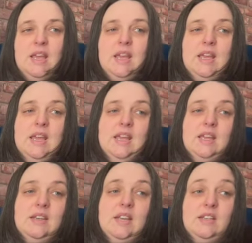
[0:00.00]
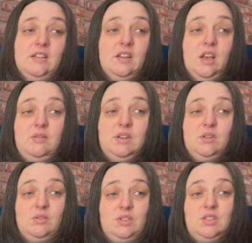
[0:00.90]
He needed the loan in
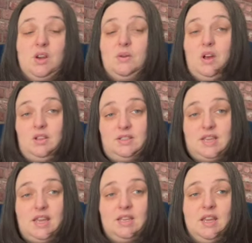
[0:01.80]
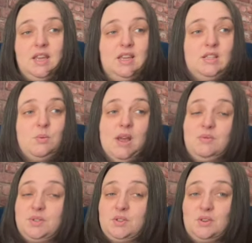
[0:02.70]
order to go on holiday. His
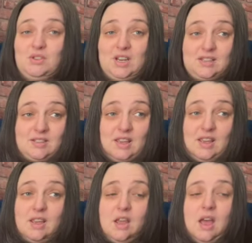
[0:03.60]
wife was called Jessie.